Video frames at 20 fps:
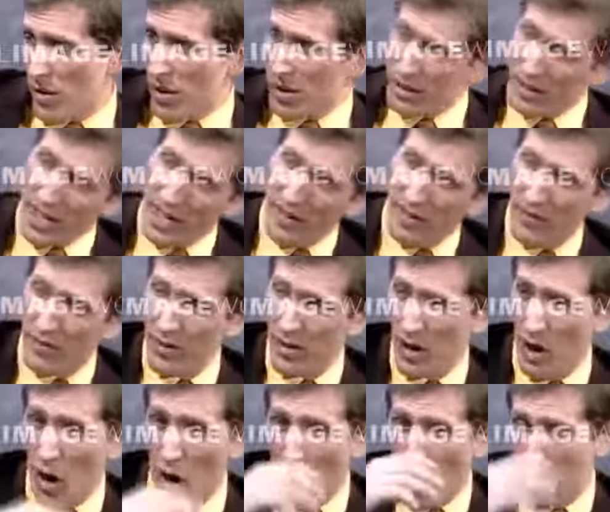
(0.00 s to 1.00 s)
set of
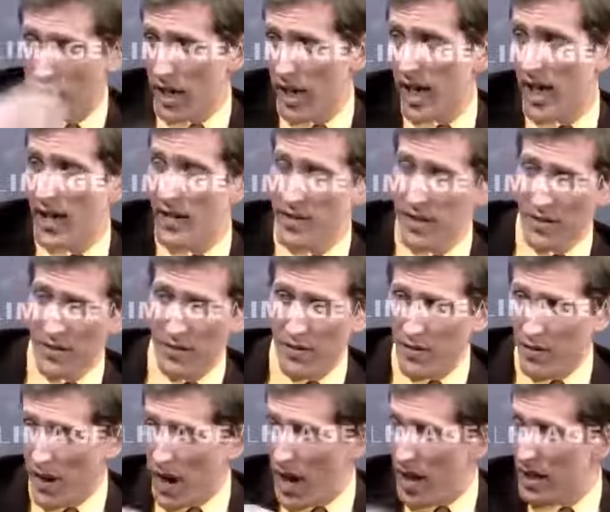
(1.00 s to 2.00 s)
archives and
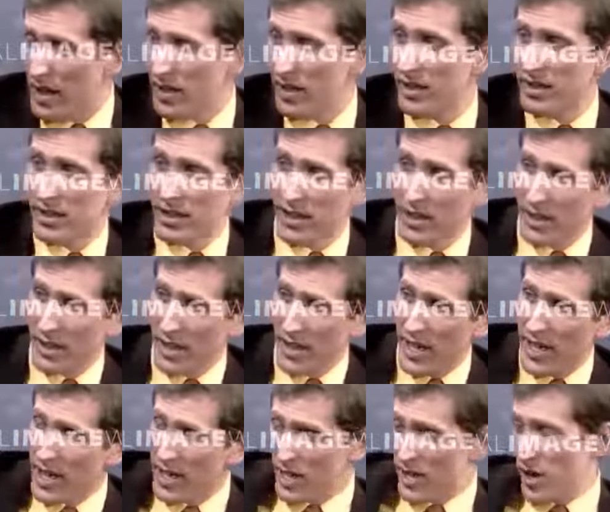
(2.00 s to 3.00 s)
files, and
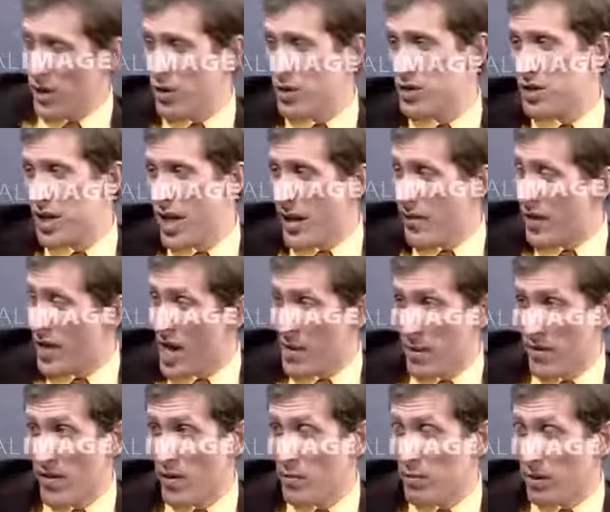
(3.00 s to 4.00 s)
he just knows every
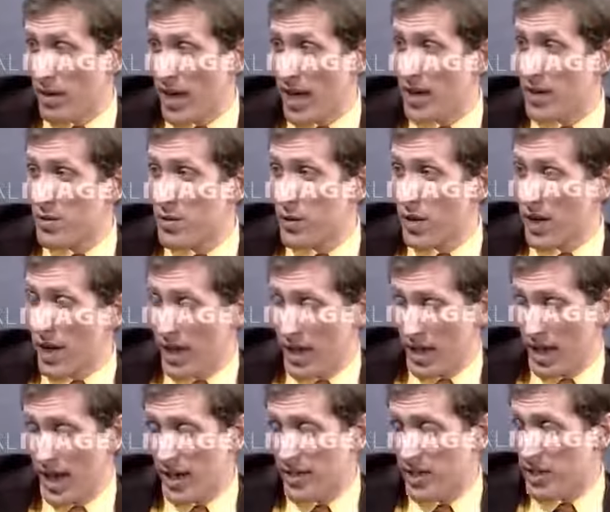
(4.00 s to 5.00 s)
game I've ever played,
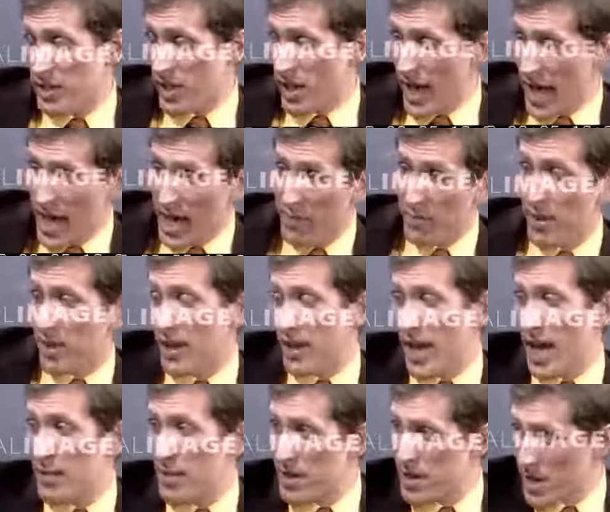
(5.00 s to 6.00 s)
and not just the game, but the
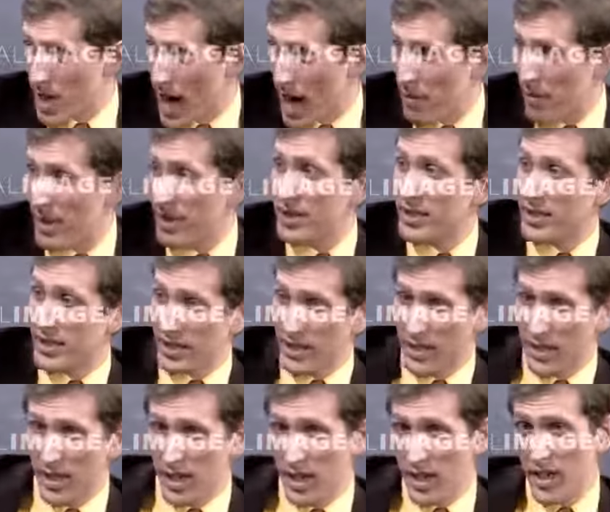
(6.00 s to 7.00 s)
game has comments
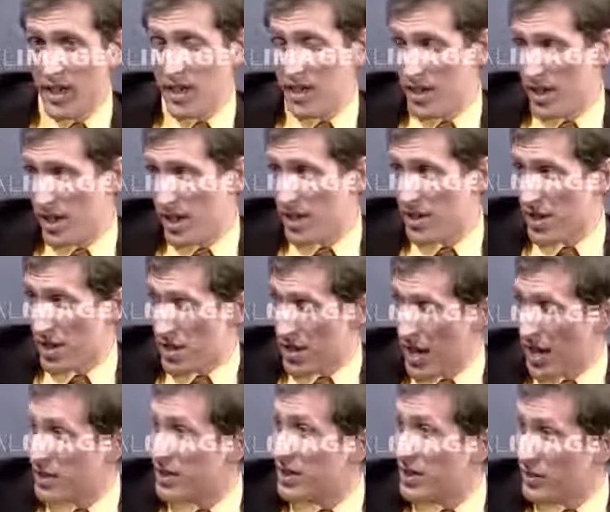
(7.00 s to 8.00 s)
and
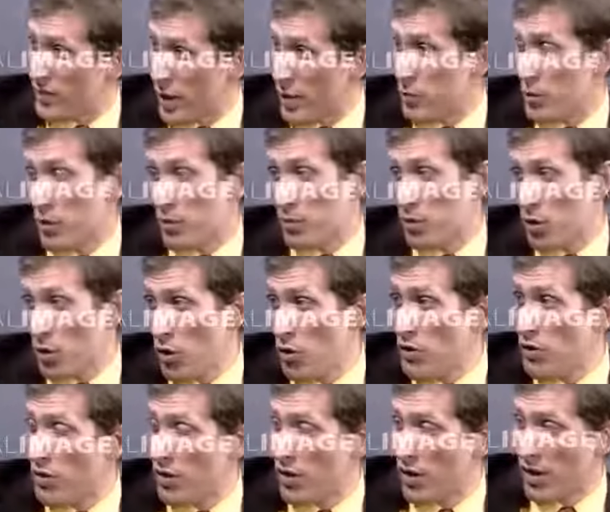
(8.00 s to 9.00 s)
suggestions for him to
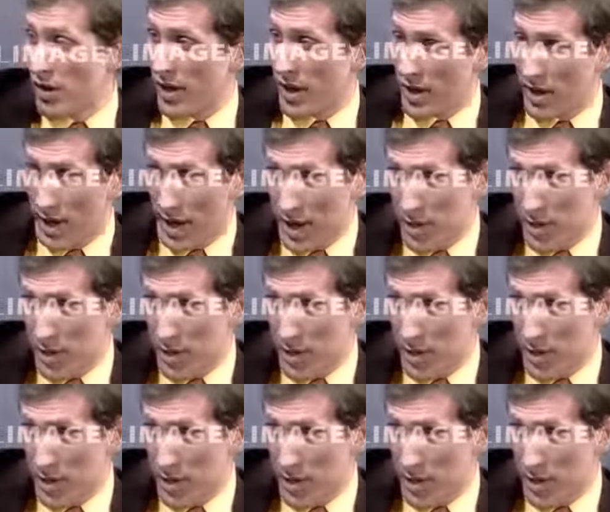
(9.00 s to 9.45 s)
improve on the other